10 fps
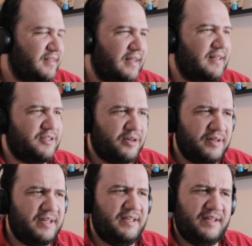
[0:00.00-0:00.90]
It's called
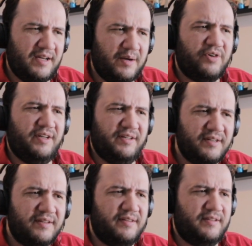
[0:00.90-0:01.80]
EDM, right?
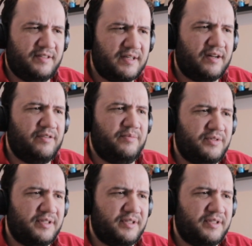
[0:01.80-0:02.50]
The style of music.